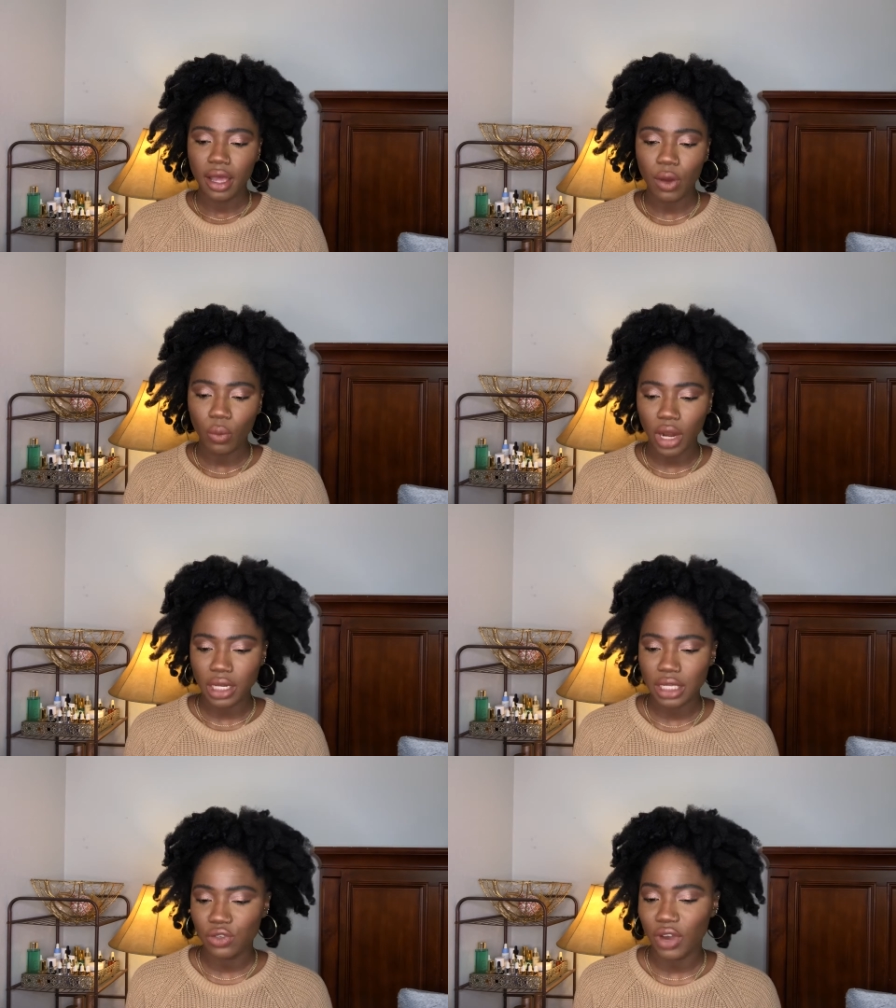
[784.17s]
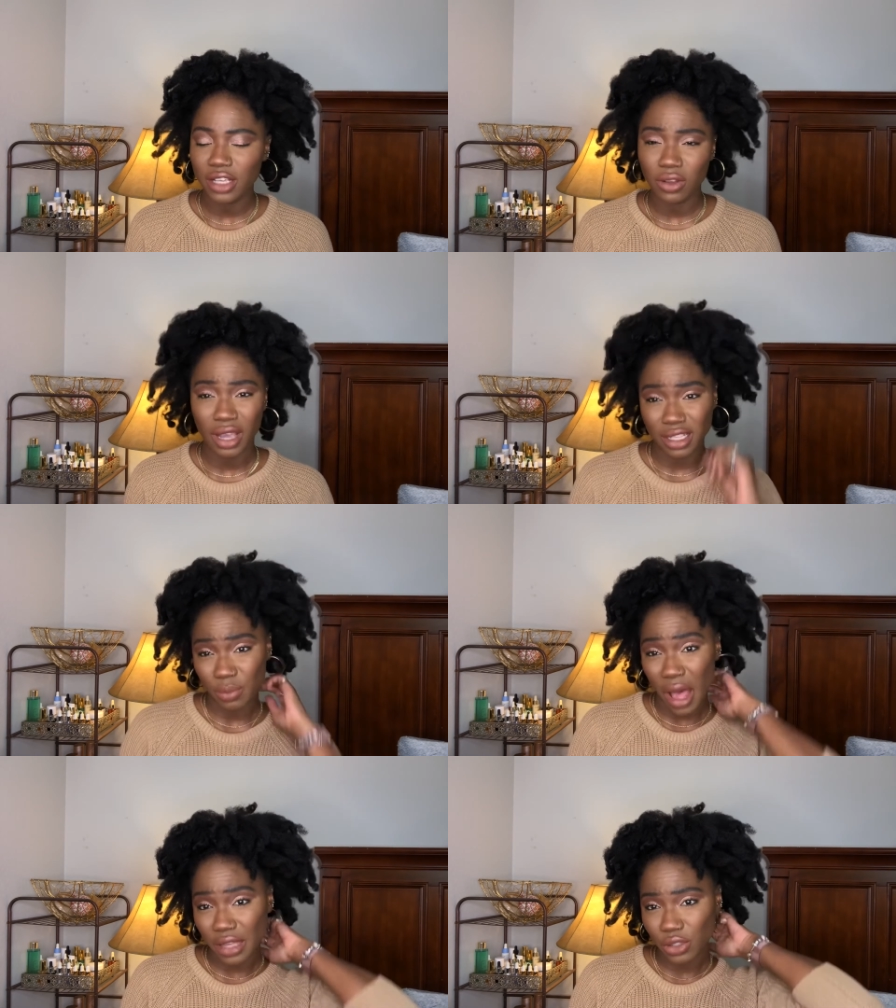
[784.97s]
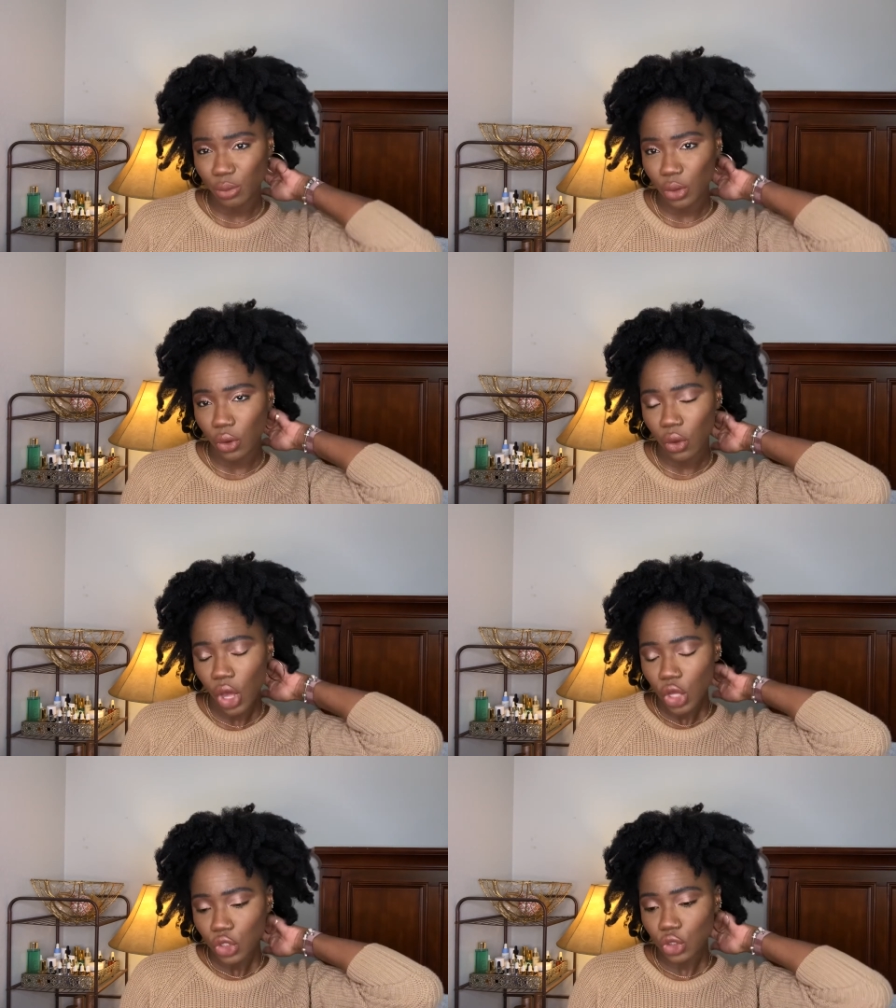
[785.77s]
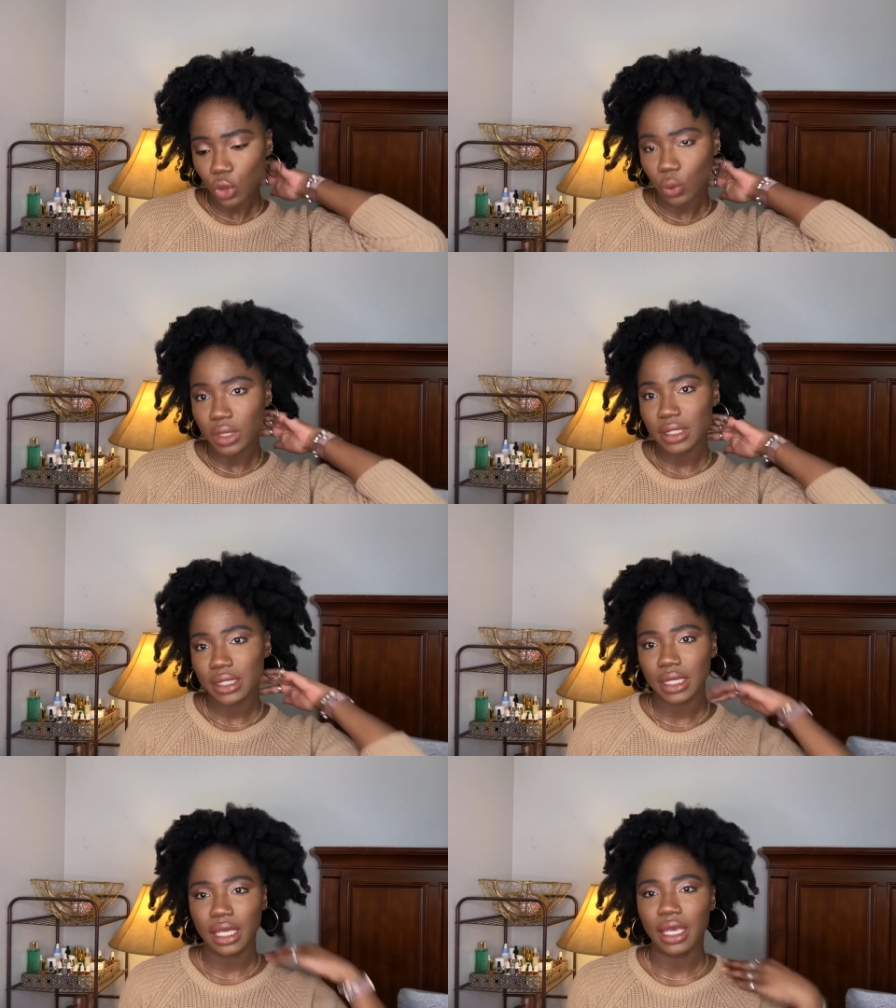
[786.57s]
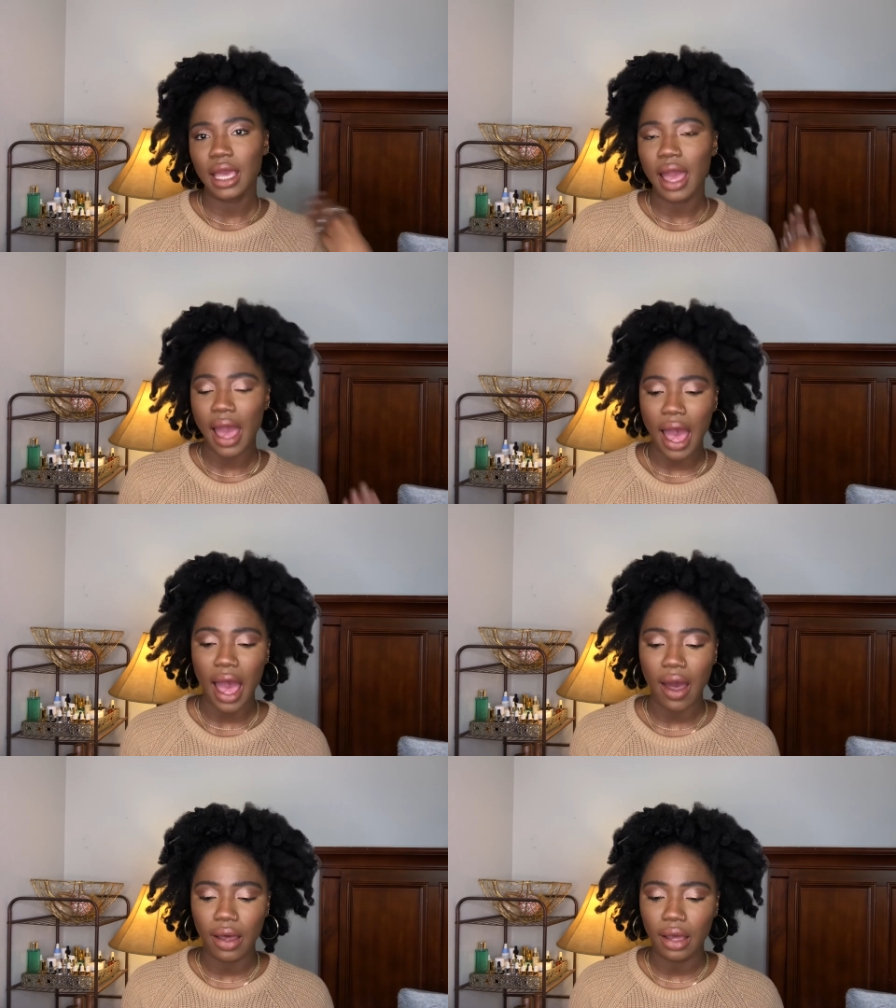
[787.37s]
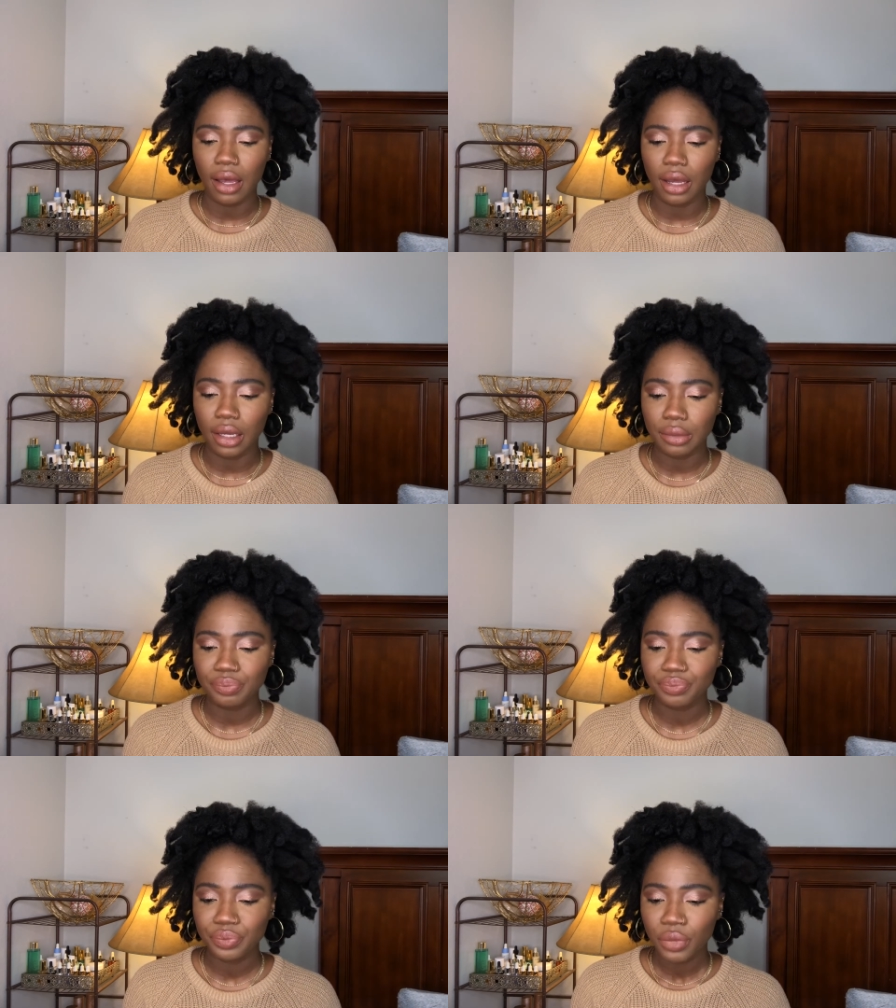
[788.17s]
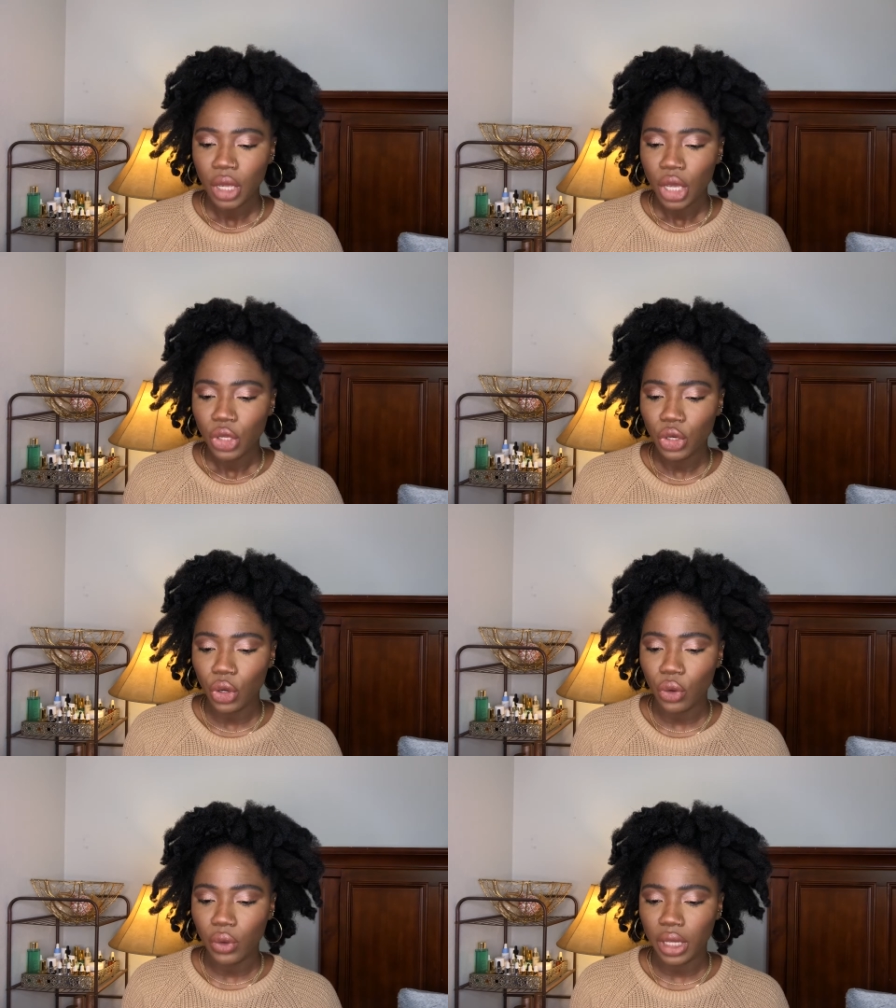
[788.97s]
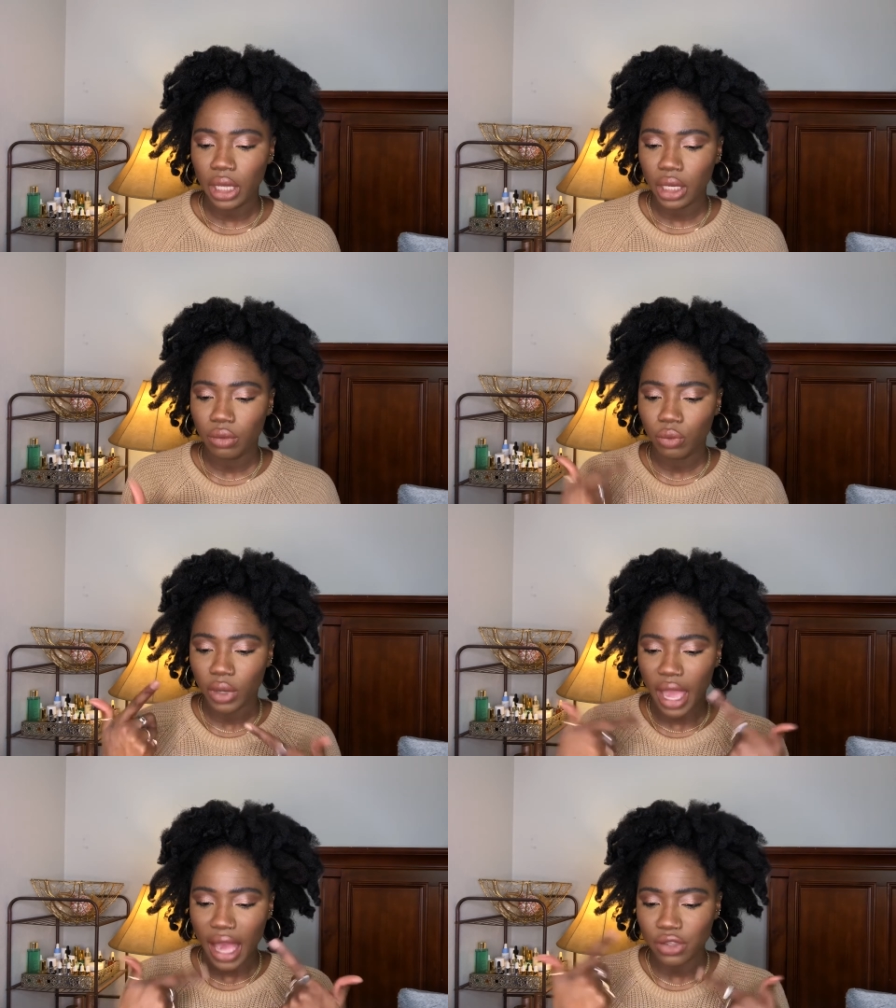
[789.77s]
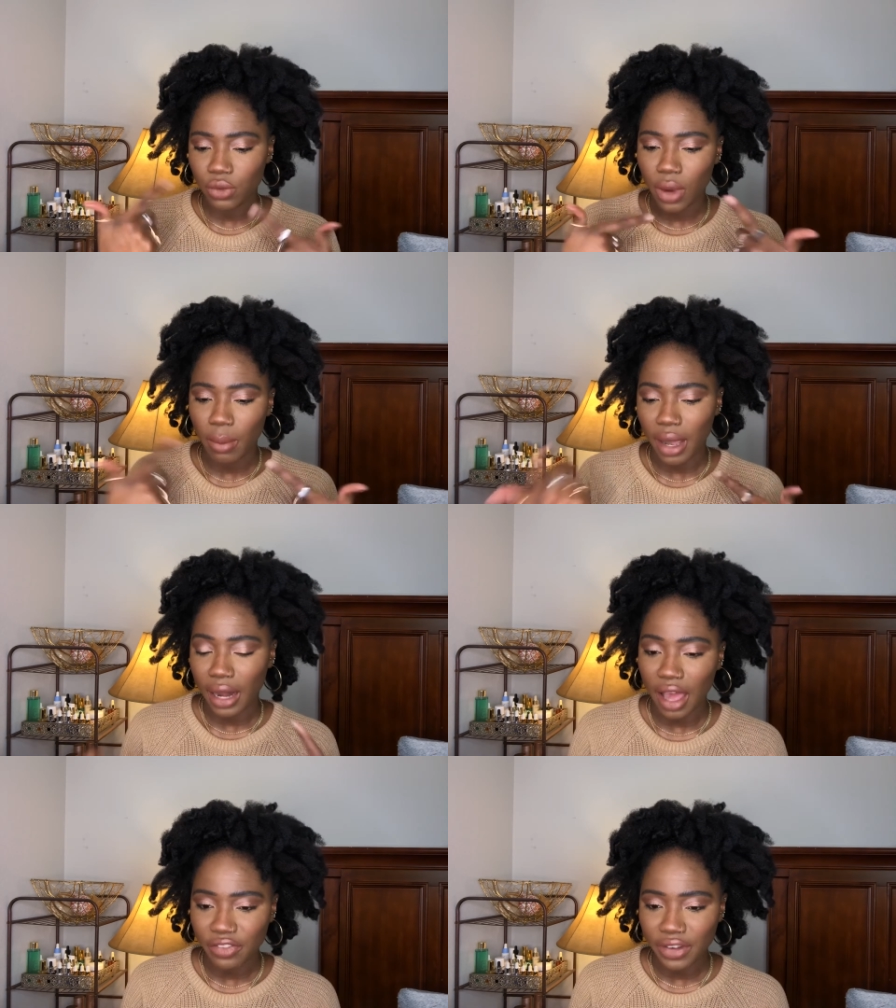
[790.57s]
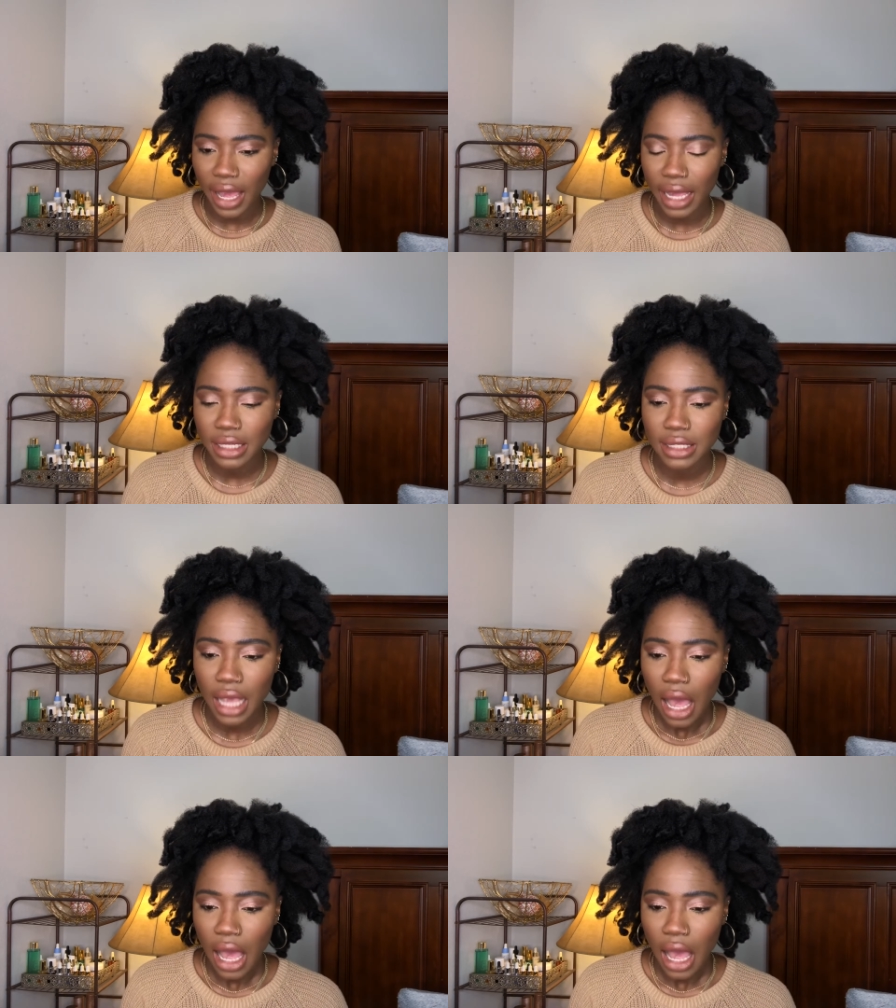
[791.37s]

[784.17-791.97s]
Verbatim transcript: wear this for as long as possible, so we'll see how you know, it reacts around my laugh lines.